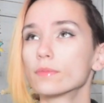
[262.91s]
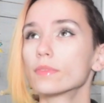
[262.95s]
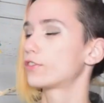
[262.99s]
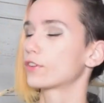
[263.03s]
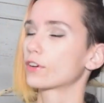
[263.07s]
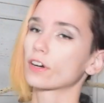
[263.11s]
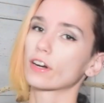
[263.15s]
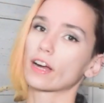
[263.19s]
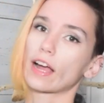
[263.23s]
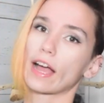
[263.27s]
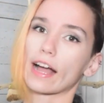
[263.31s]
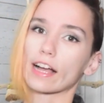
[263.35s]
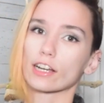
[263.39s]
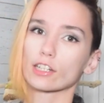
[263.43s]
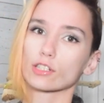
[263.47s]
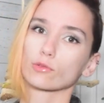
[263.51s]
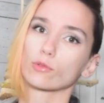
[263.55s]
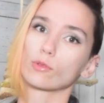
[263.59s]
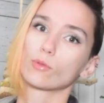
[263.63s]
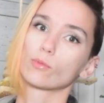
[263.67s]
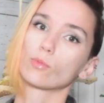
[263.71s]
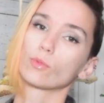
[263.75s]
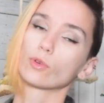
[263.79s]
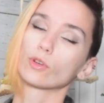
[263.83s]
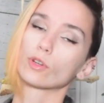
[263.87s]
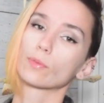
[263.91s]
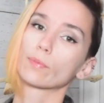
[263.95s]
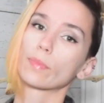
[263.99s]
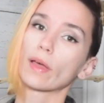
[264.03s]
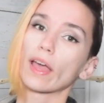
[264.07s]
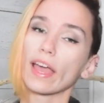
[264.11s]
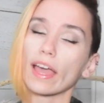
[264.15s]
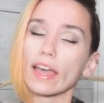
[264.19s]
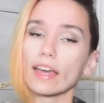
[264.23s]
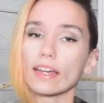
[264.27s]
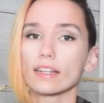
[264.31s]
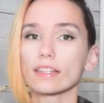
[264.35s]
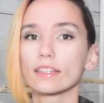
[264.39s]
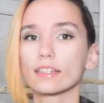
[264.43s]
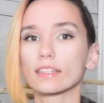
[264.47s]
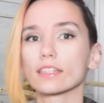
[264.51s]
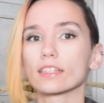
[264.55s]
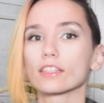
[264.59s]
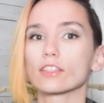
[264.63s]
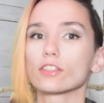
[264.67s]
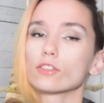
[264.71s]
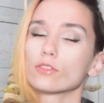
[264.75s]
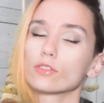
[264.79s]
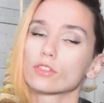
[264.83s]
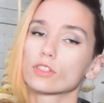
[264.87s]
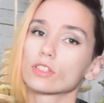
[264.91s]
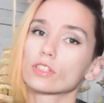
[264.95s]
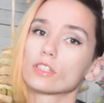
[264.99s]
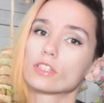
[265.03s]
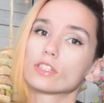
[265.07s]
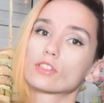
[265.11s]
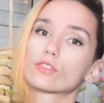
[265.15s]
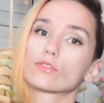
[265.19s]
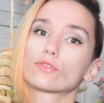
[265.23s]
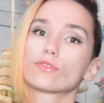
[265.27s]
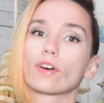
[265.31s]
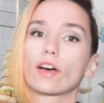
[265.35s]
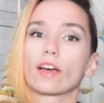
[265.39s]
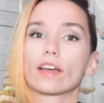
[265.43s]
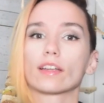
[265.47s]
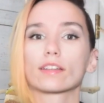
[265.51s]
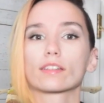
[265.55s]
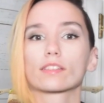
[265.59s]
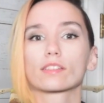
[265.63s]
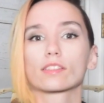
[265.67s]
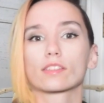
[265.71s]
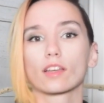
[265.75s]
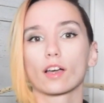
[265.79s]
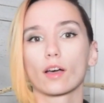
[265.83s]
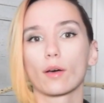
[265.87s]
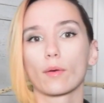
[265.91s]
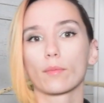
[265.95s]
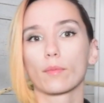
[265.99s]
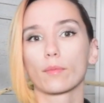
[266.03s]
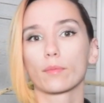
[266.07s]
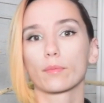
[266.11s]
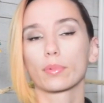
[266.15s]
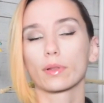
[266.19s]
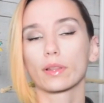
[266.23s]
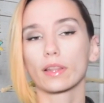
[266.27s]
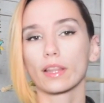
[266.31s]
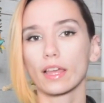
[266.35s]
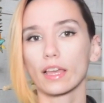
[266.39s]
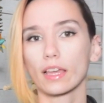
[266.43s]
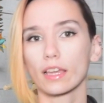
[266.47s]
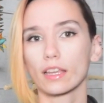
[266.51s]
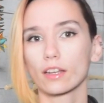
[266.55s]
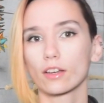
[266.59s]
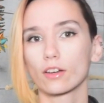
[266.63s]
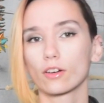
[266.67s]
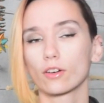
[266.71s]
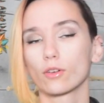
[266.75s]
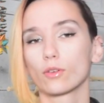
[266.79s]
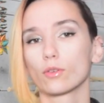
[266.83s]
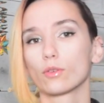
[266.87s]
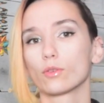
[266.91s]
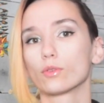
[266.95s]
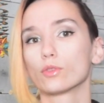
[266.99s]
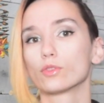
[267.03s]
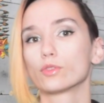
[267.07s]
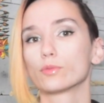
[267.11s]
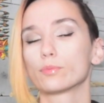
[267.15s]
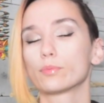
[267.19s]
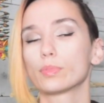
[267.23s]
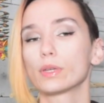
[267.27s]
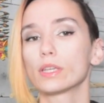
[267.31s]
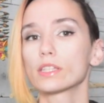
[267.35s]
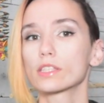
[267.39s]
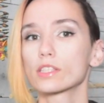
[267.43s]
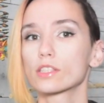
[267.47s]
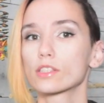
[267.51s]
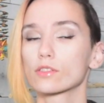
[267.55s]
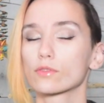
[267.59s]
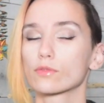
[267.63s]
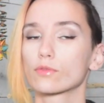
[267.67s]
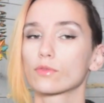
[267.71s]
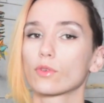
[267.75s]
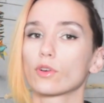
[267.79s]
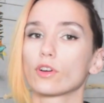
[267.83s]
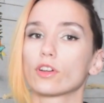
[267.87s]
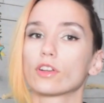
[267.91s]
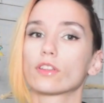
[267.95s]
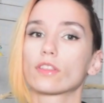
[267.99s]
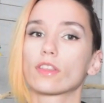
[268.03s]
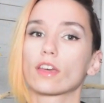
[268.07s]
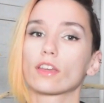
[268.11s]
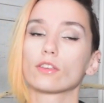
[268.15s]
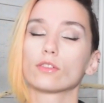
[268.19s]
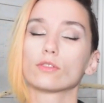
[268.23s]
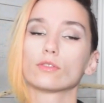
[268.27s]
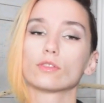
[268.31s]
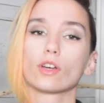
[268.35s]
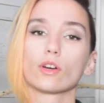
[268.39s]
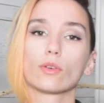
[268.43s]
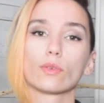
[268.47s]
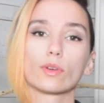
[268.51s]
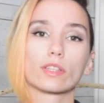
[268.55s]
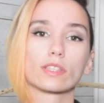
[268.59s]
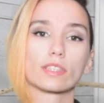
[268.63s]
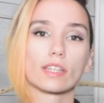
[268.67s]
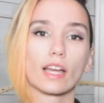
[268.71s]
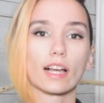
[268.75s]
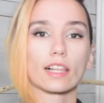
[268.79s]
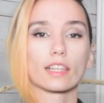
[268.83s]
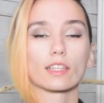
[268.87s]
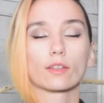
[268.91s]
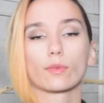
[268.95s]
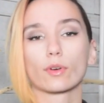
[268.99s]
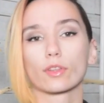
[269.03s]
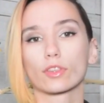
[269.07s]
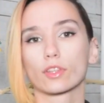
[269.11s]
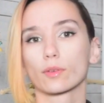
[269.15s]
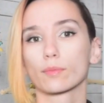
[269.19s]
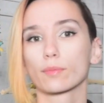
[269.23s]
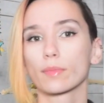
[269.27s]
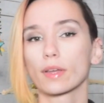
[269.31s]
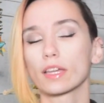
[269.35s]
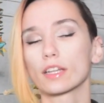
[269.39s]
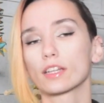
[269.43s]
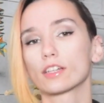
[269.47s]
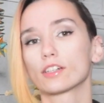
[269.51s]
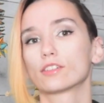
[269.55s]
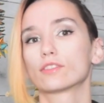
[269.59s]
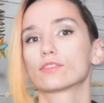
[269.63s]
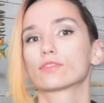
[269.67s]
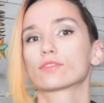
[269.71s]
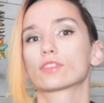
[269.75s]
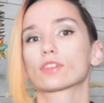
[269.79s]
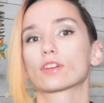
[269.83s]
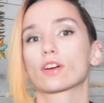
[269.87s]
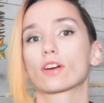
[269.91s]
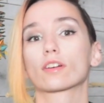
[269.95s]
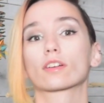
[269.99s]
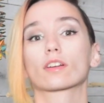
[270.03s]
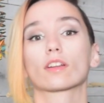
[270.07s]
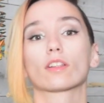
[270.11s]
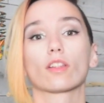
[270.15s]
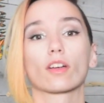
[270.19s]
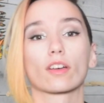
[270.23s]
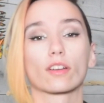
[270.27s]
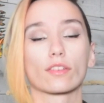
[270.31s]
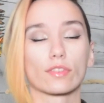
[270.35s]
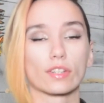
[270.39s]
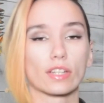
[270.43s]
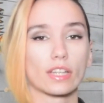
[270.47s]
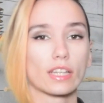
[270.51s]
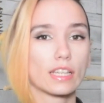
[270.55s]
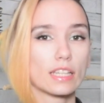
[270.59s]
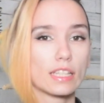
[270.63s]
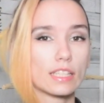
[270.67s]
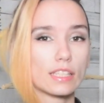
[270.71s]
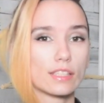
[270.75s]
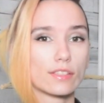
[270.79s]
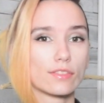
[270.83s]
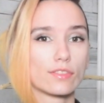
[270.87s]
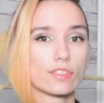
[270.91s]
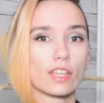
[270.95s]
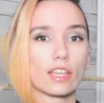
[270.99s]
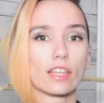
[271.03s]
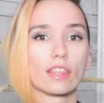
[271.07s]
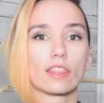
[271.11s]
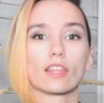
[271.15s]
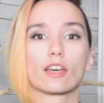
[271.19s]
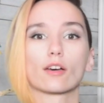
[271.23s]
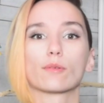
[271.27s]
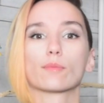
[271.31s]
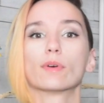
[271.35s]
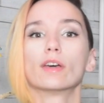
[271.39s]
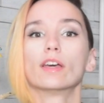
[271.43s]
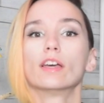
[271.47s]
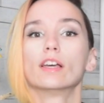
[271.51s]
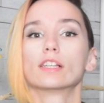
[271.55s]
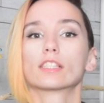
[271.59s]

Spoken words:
For actual wood paneling, you just need to find some plain old pieces of wood that you know exactly what they're made of. There aren't a lot of adhesives in them.